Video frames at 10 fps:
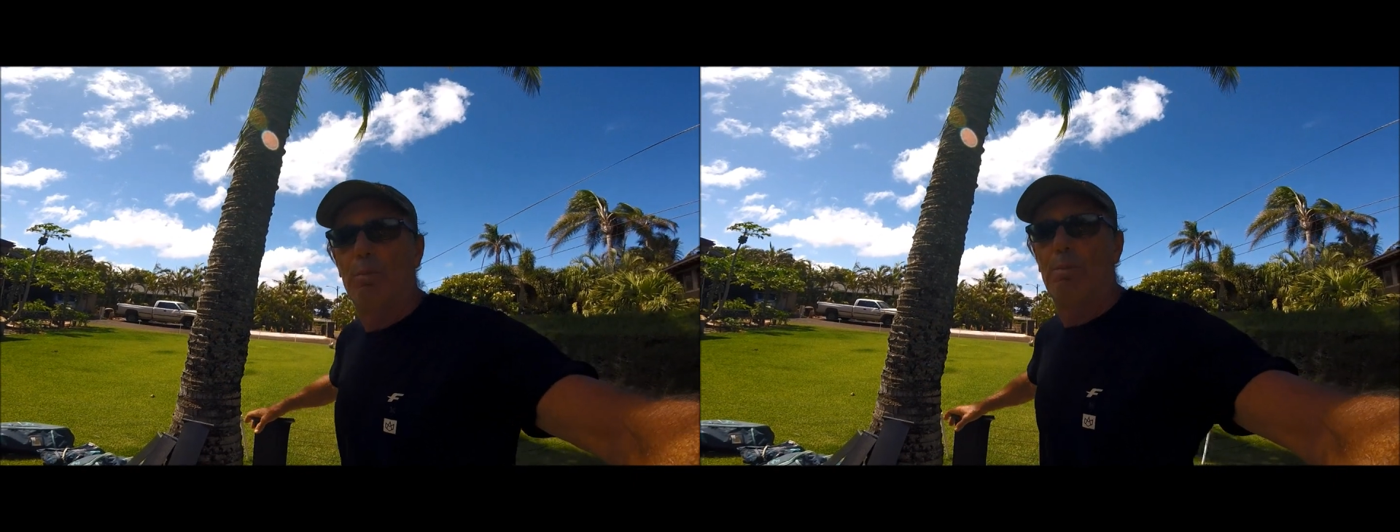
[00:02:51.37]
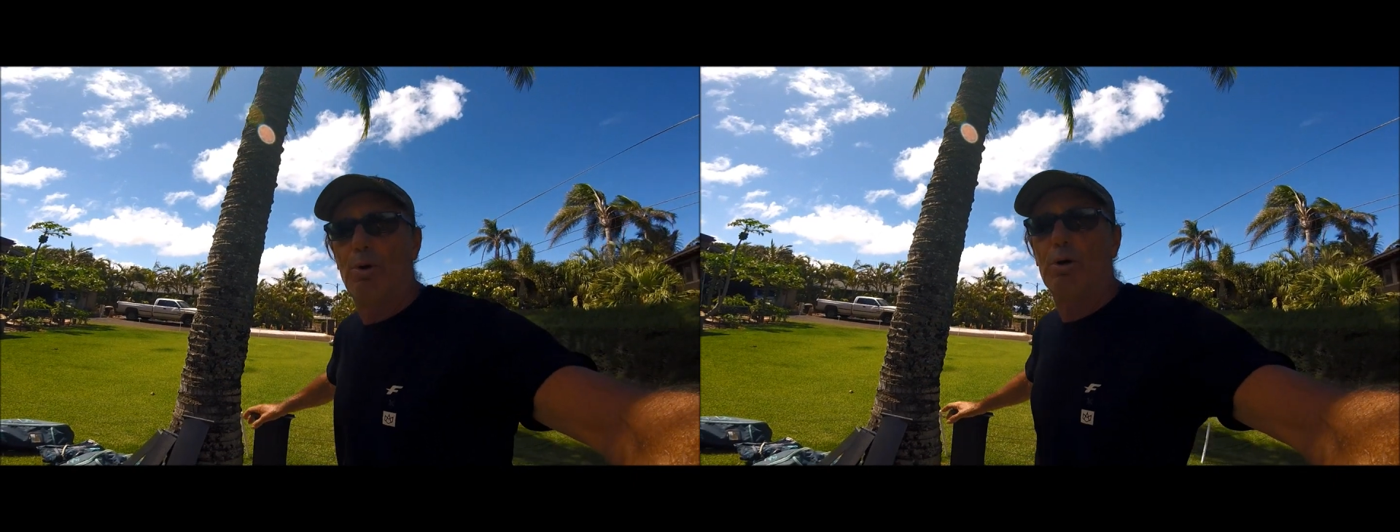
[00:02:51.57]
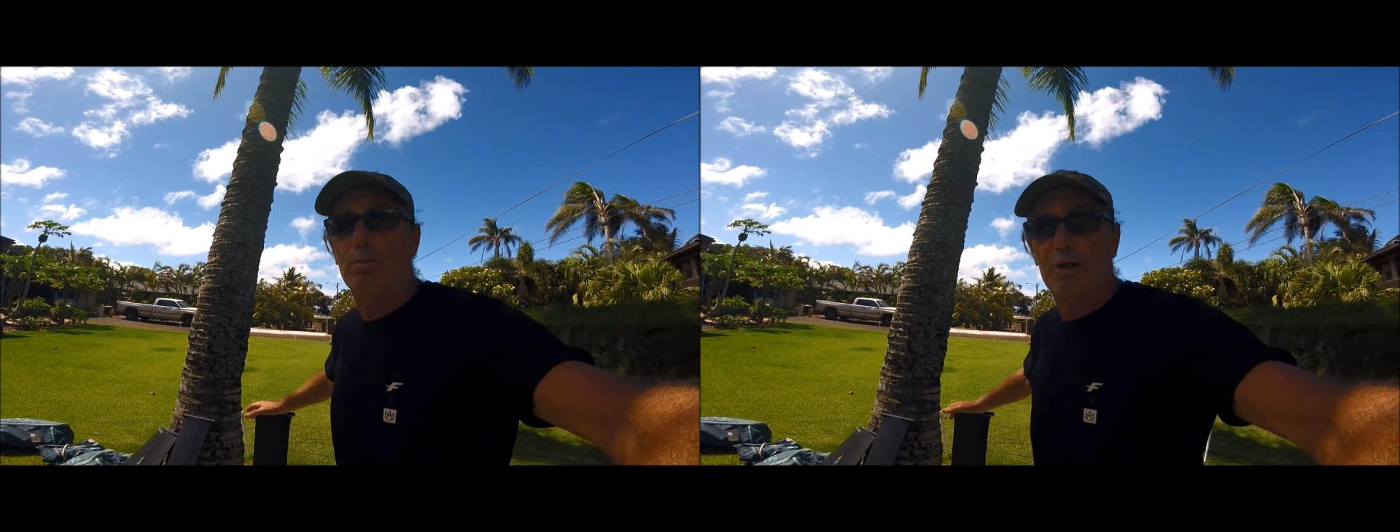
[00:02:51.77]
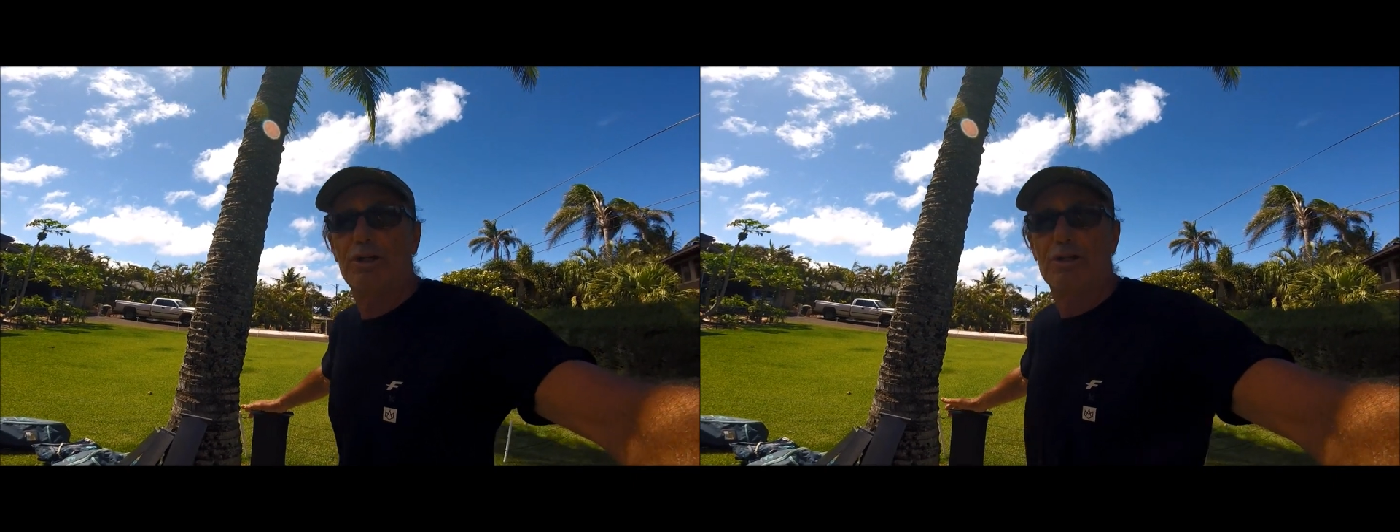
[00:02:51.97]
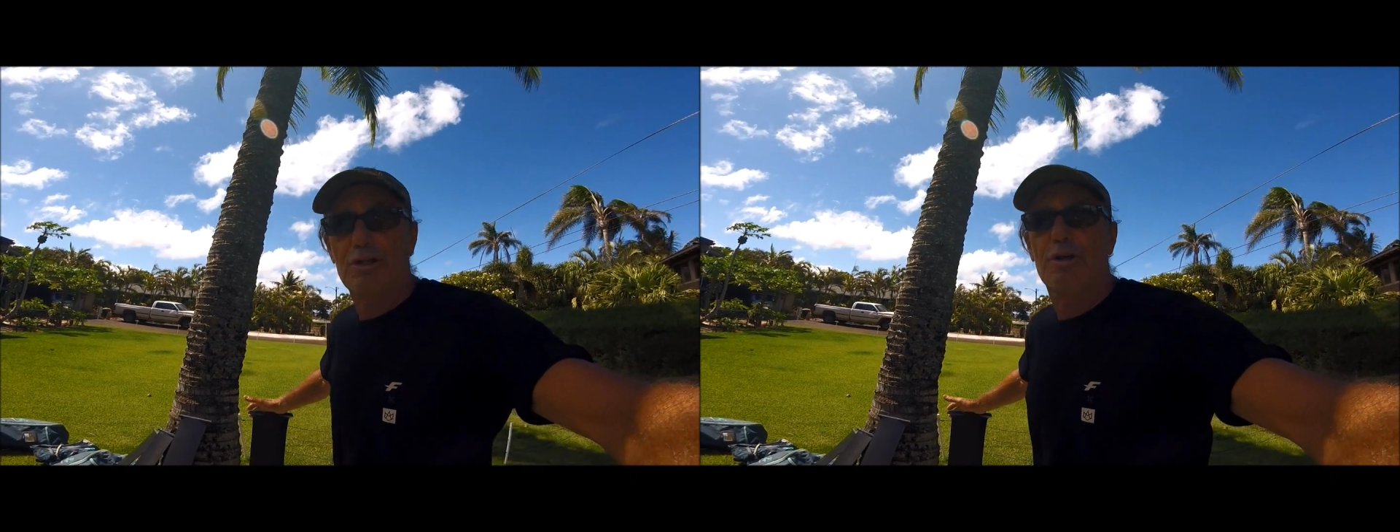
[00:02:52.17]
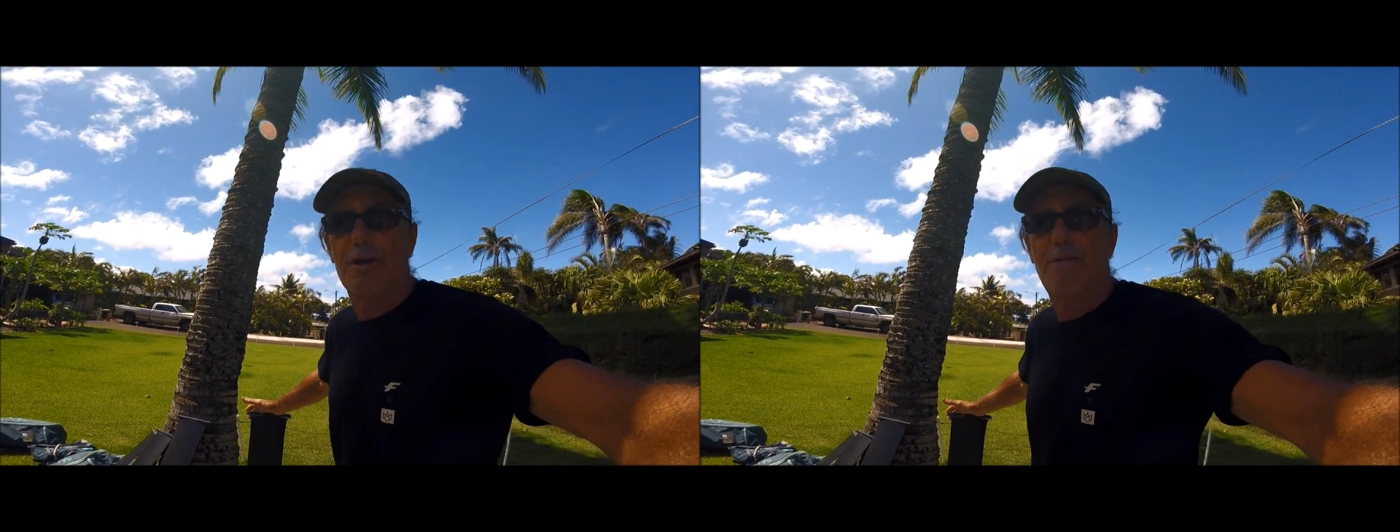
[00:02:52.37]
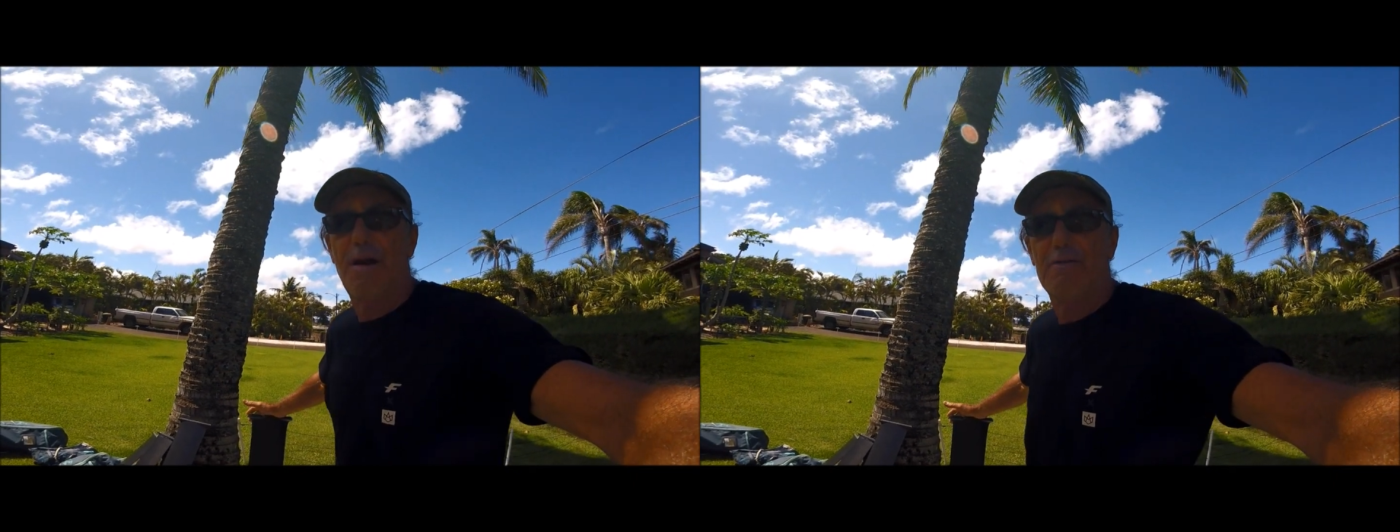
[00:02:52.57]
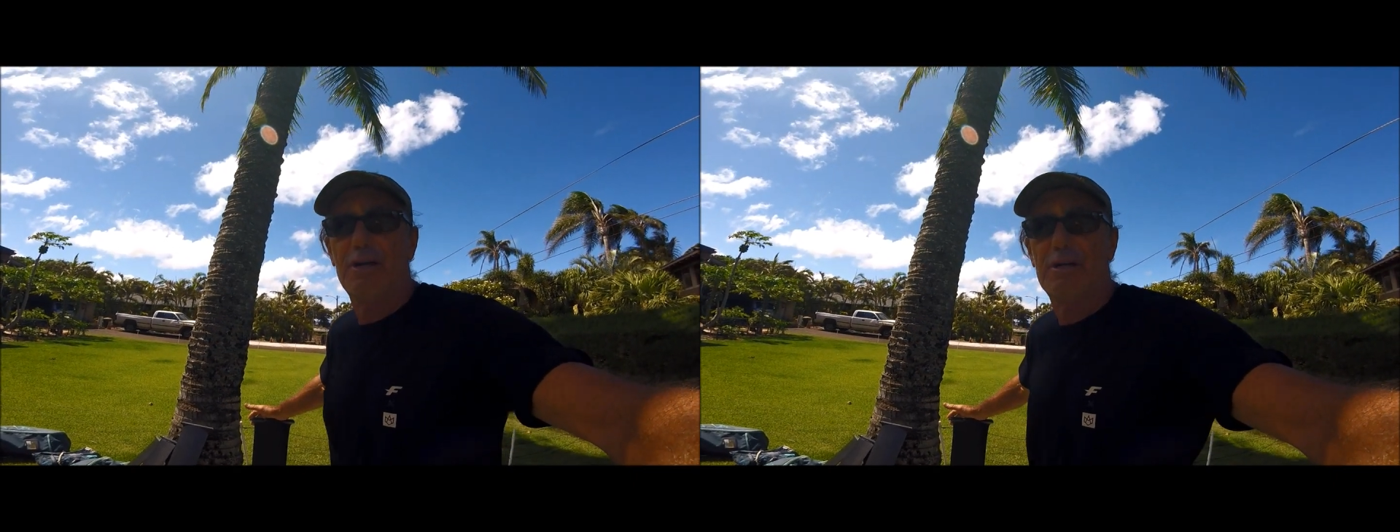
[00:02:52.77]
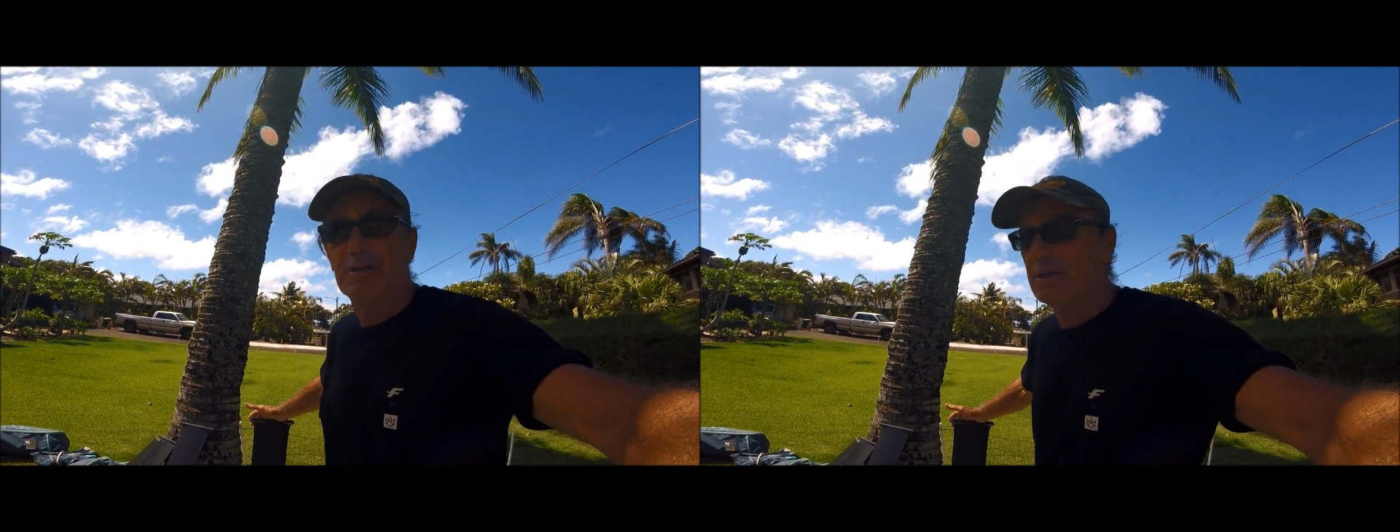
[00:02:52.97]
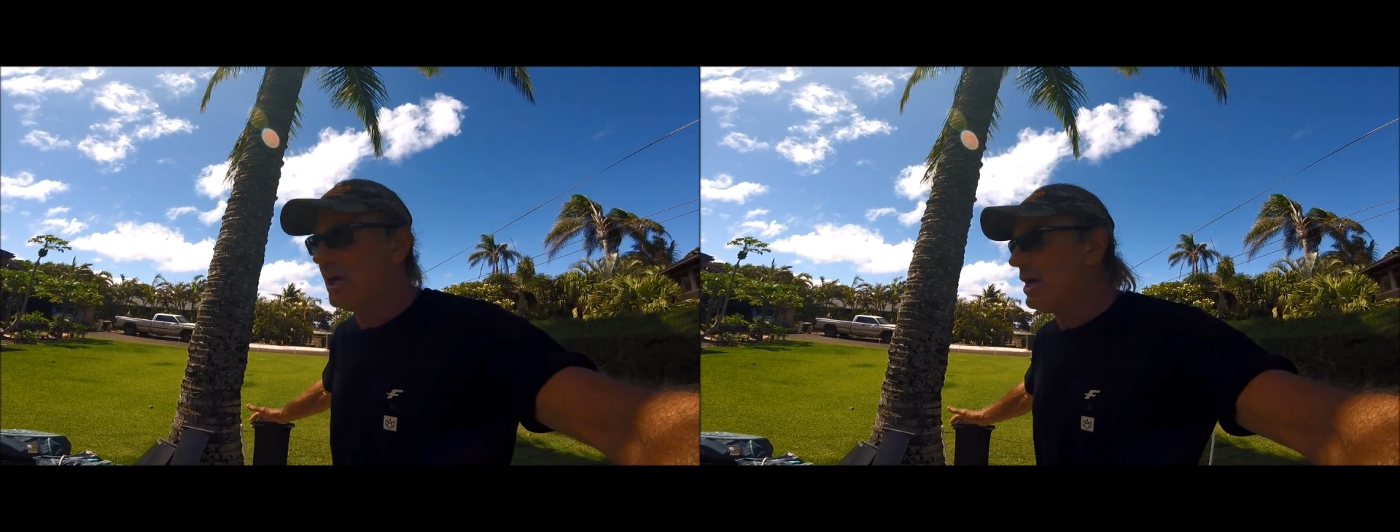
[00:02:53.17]
board, which is 35
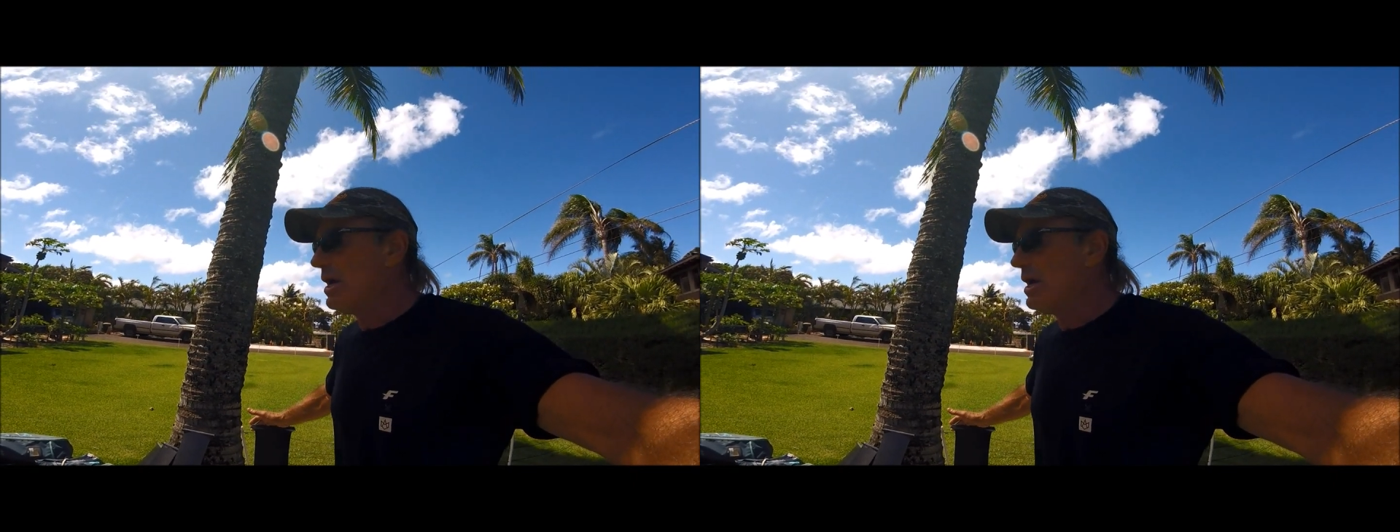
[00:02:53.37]
liters,